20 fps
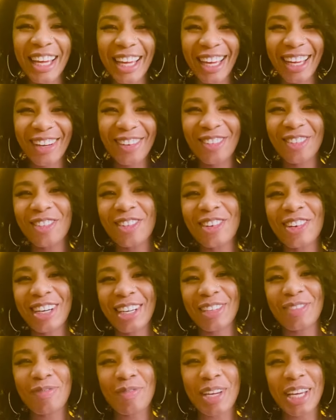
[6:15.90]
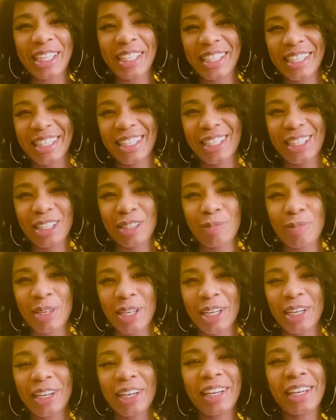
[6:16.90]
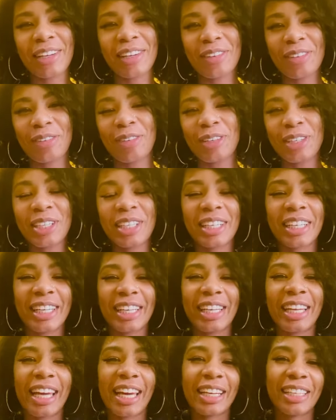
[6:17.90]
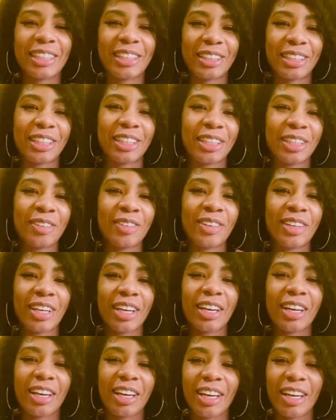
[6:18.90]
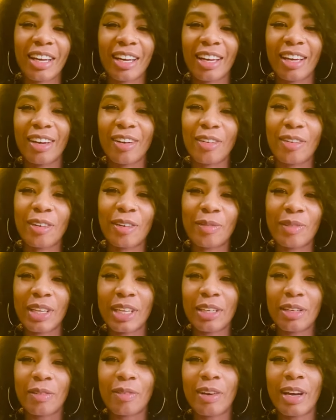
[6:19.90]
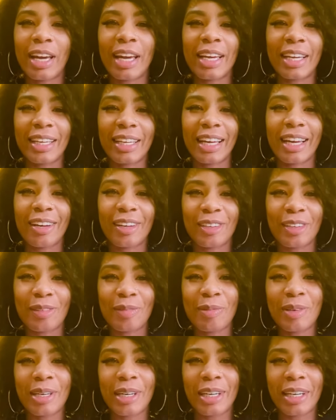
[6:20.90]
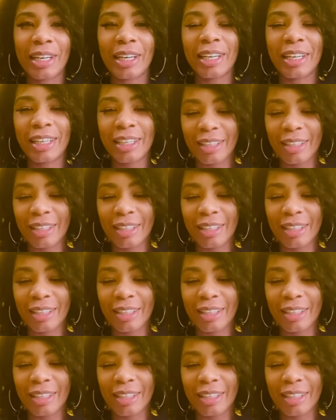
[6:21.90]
one message spirit for the collector from their divine counterpart.